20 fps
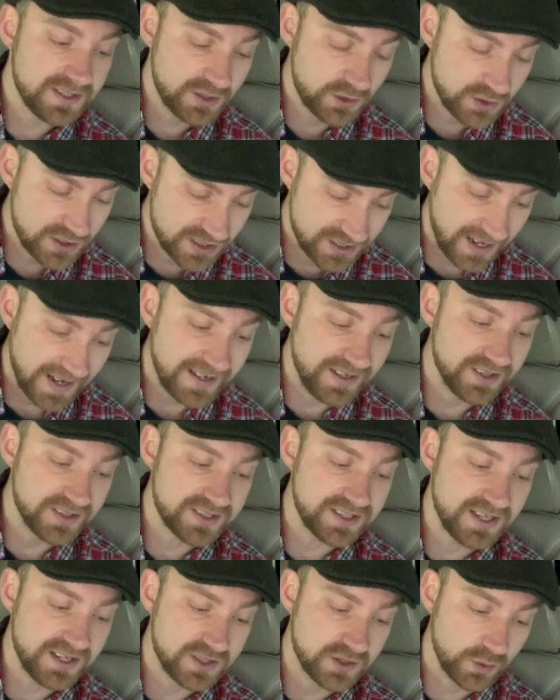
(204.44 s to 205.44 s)
stainless
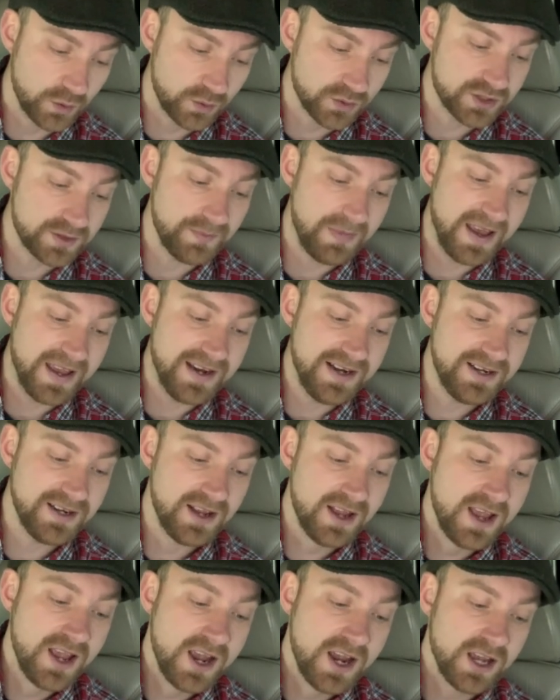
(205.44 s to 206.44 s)
exhaust made.
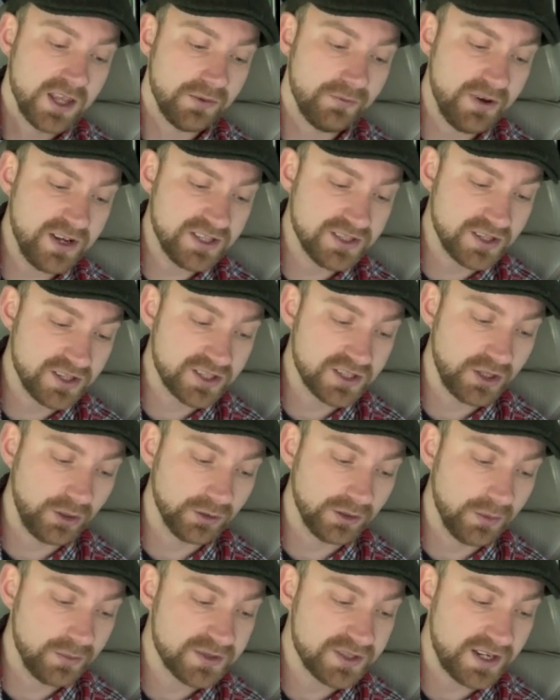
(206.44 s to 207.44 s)
The reason I
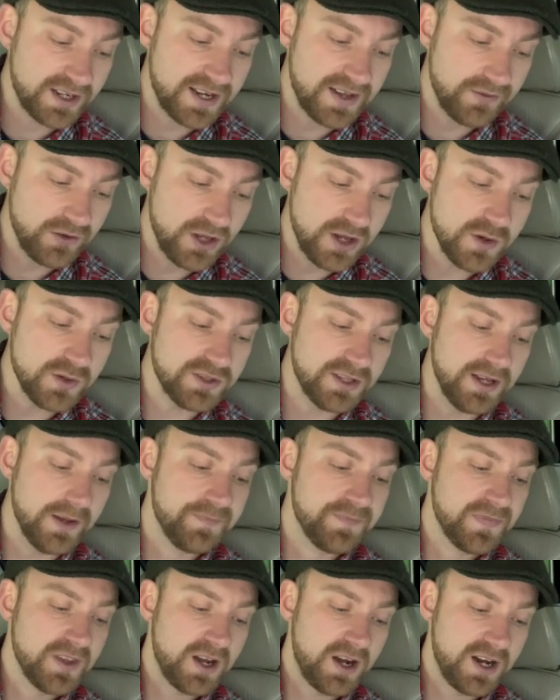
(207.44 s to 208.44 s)
sold it was I never used it.
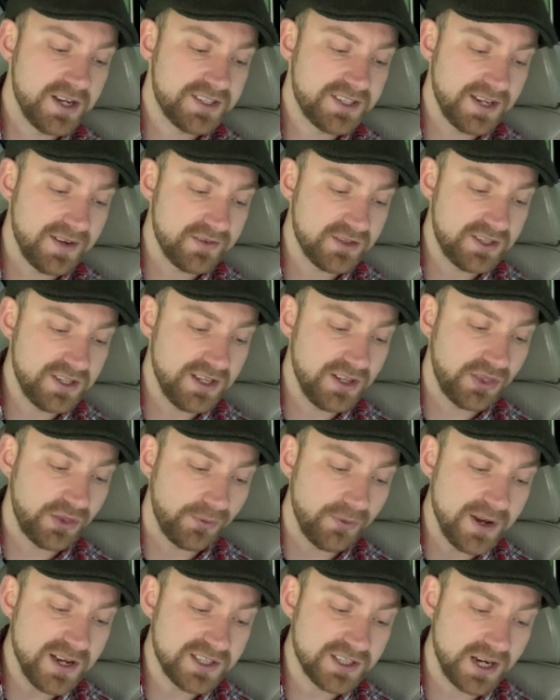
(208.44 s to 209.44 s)
I serviced it
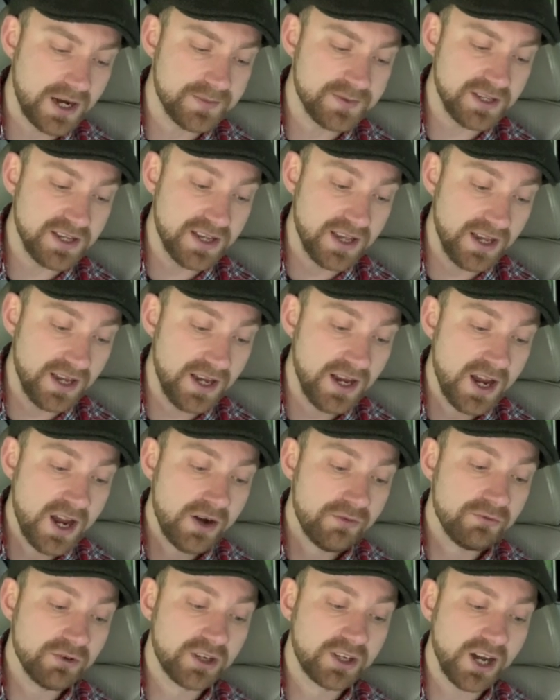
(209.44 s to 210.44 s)
three times a year,
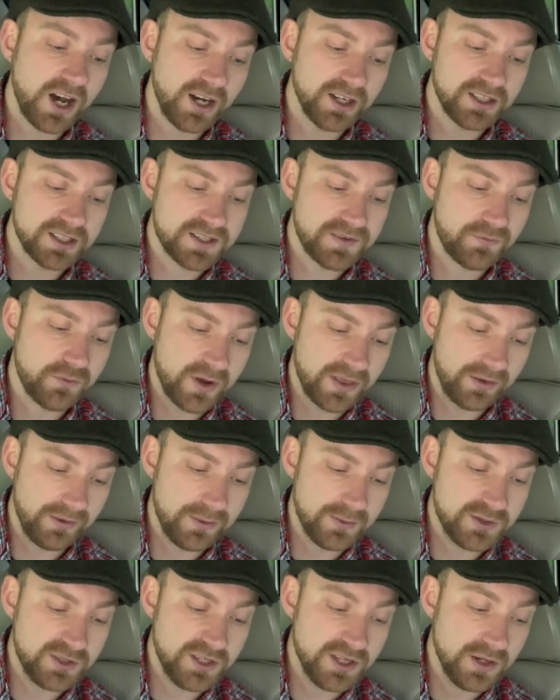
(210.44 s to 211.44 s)
regardless of whether it
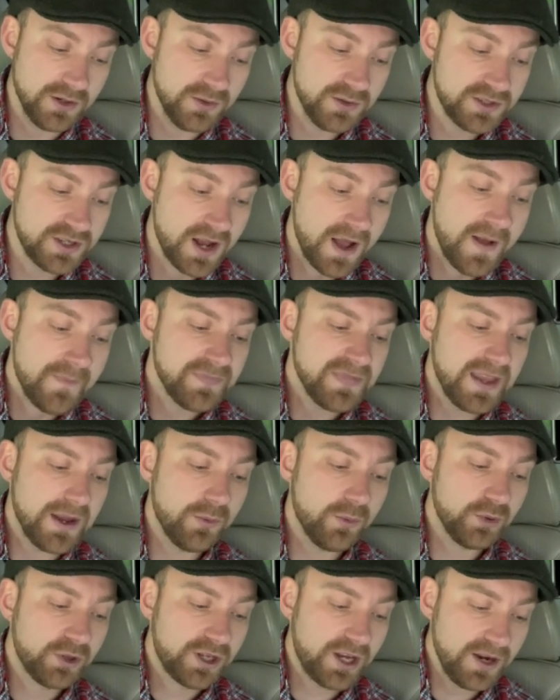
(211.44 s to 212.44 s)
was used. It
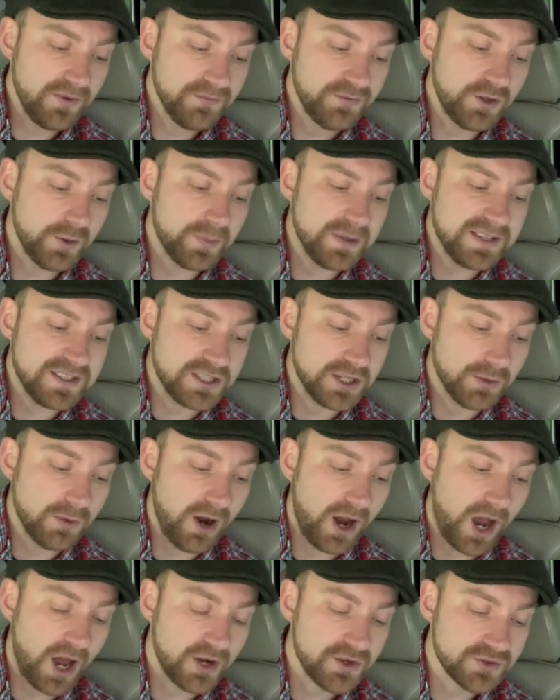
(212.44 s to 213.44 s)
would comfortably do
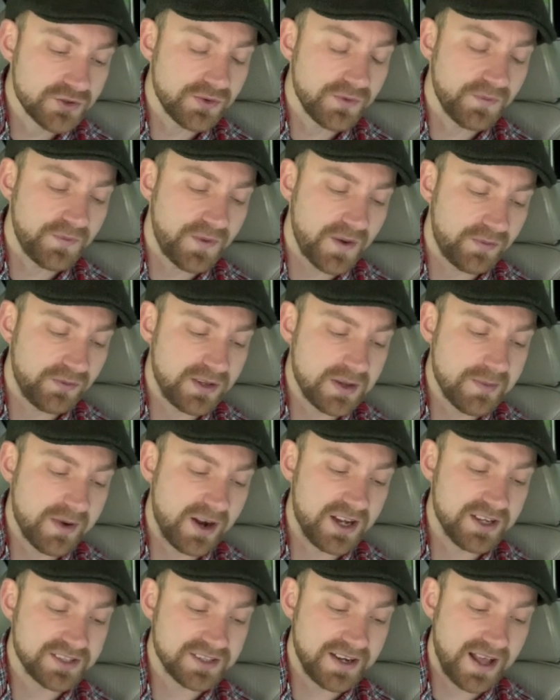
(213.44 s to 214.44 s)
150
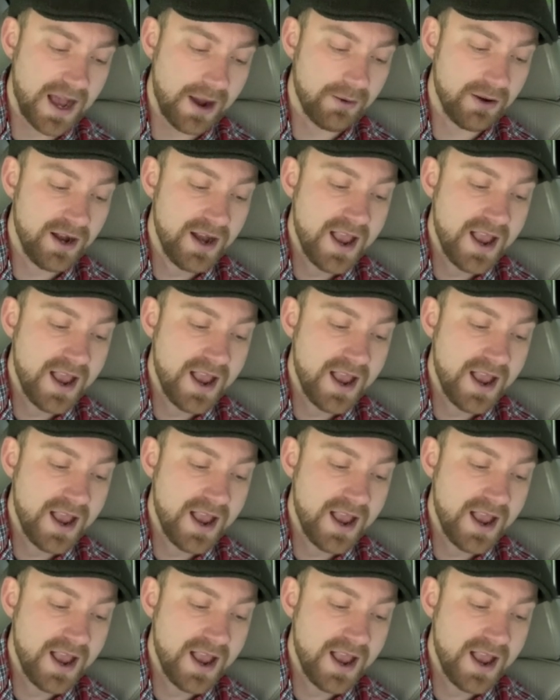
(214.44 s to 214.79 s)
miles an hour